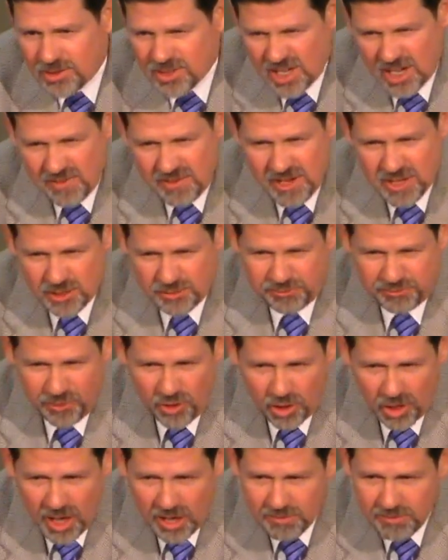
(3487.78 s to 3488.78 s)
TV's
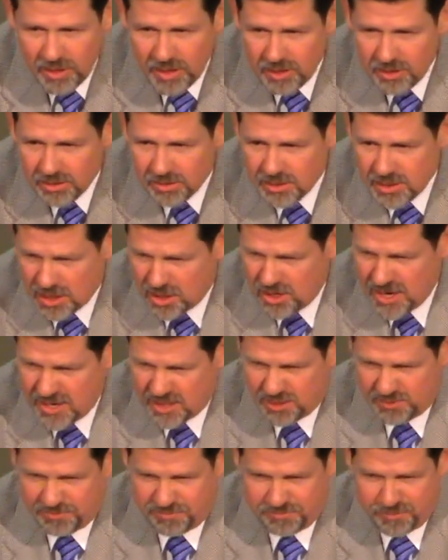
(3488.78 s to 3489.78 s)
full of it. The
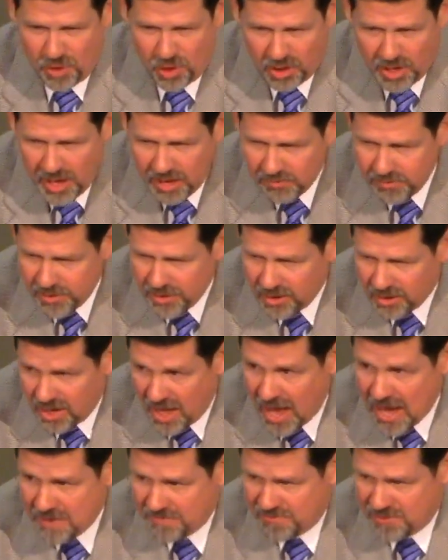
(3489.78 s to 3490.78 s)
internet's full of it.
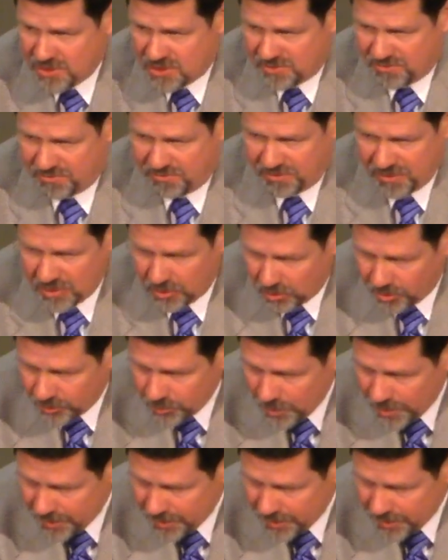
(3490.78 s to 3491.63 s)
Life is filled